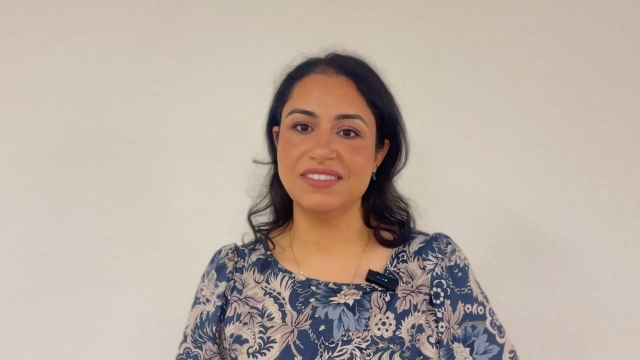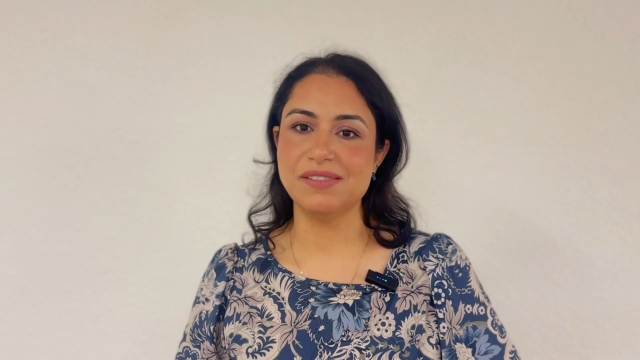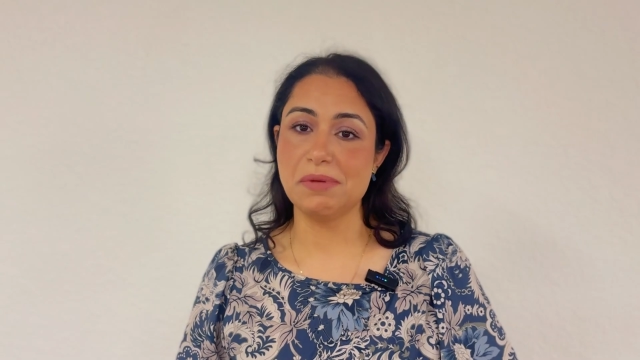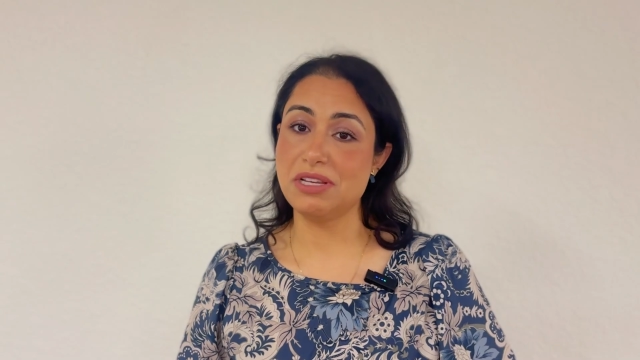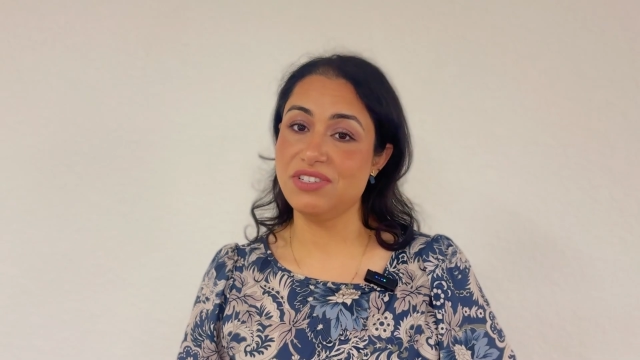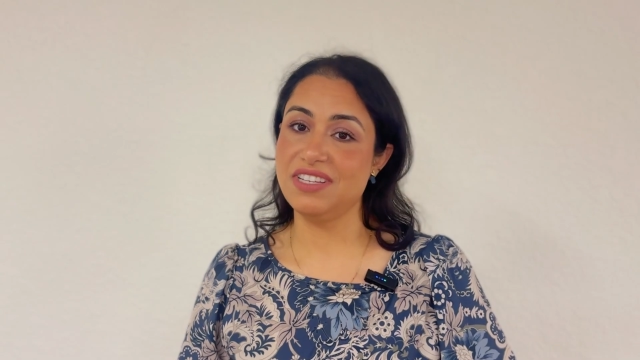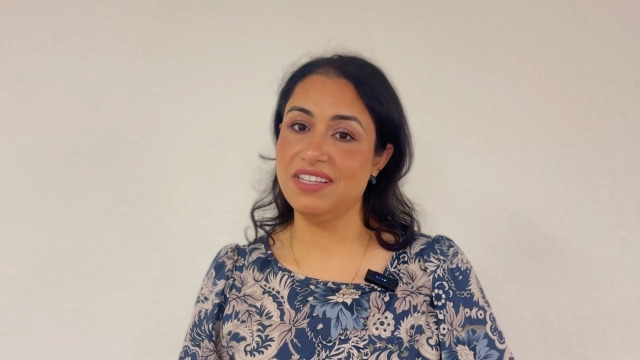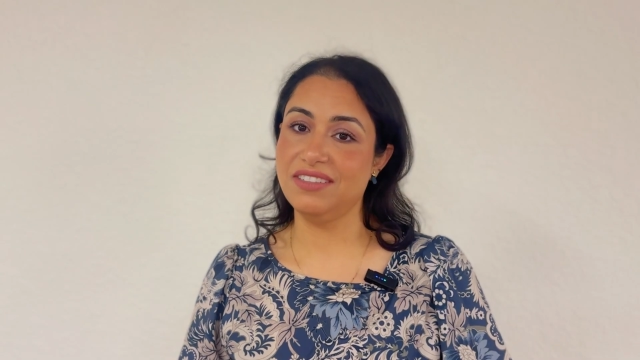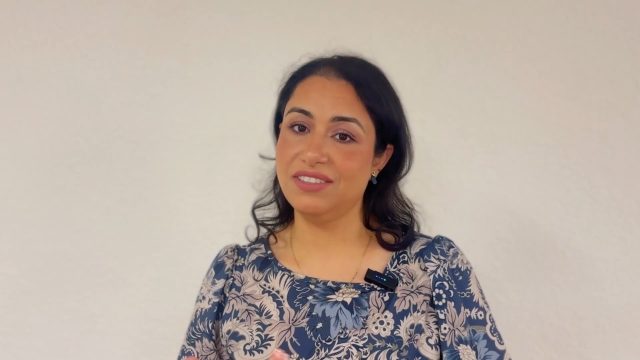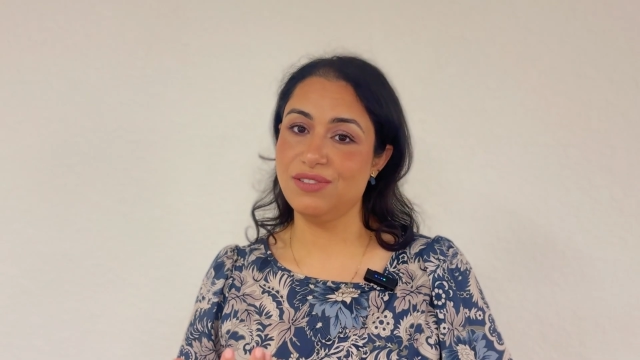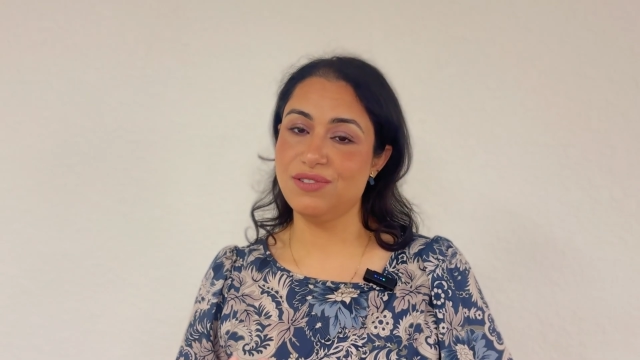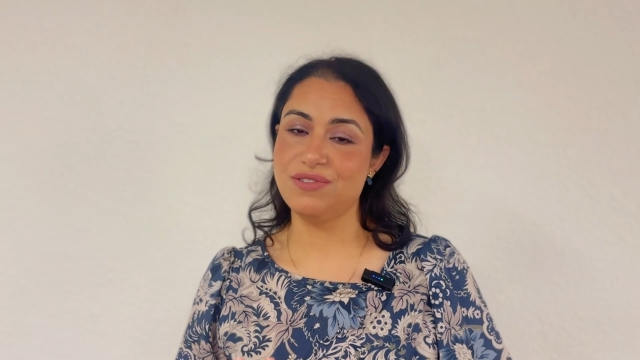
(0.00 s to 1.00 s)
especially
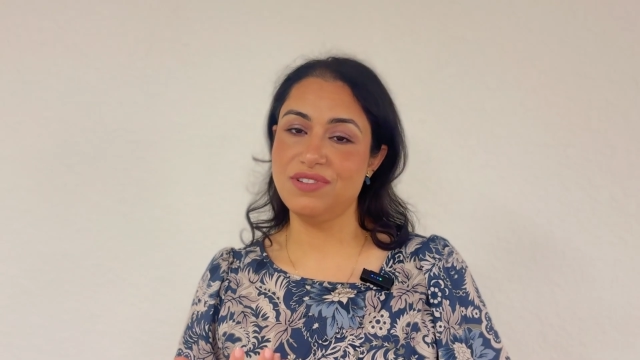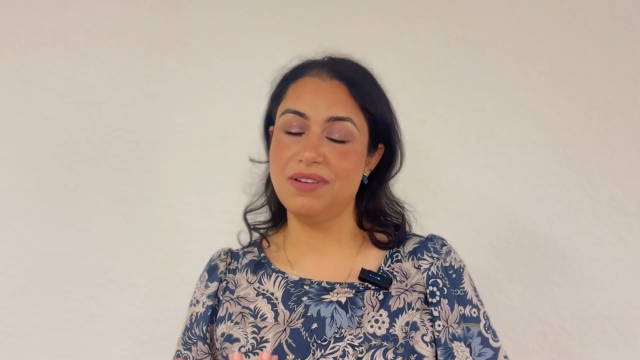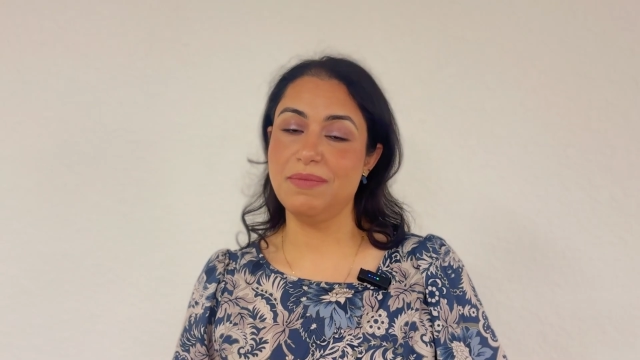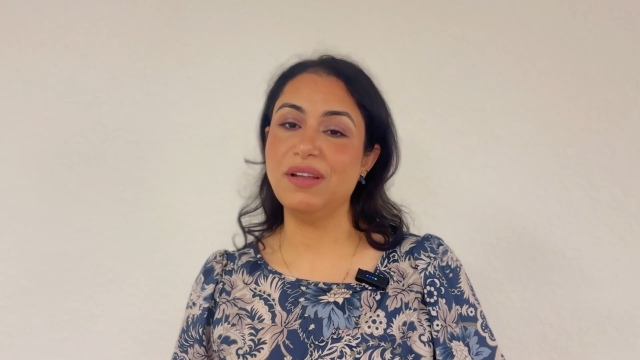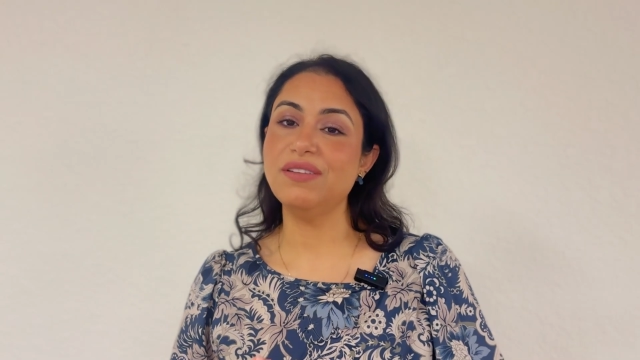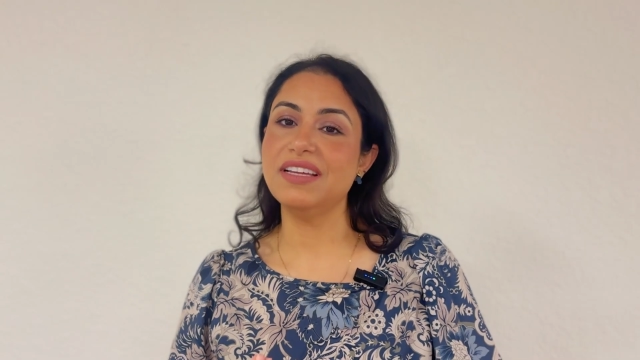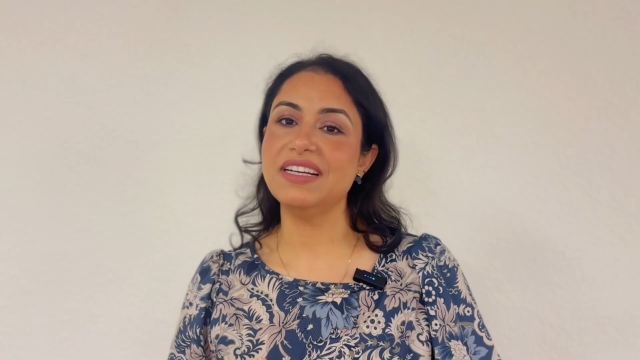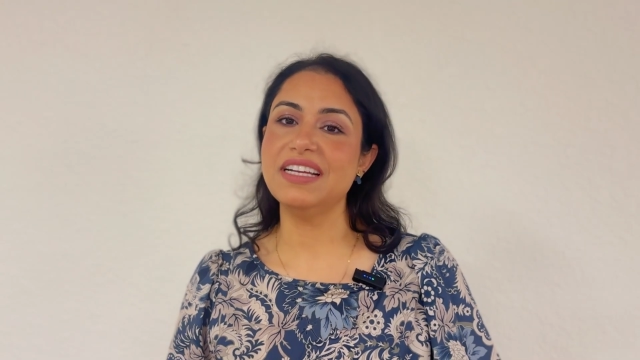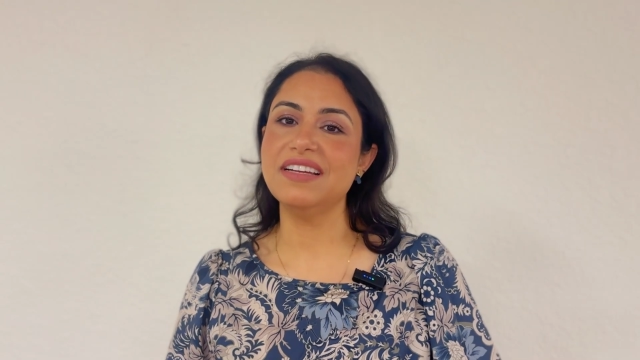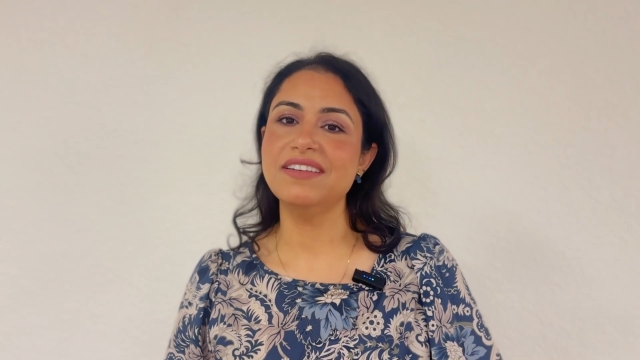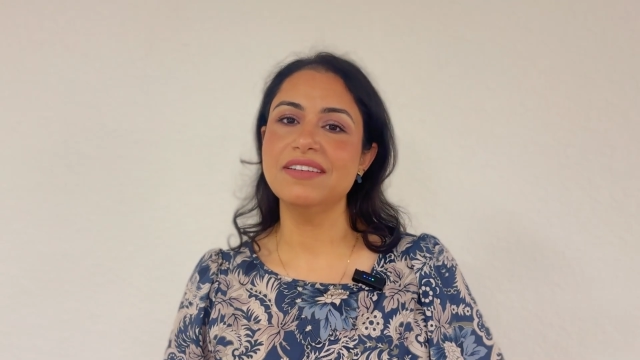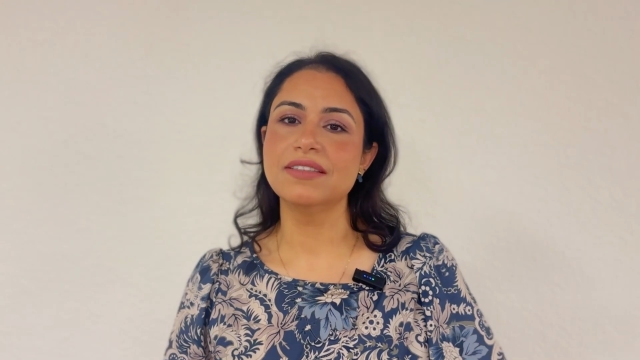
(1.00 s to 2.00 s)
closer to the mouth area,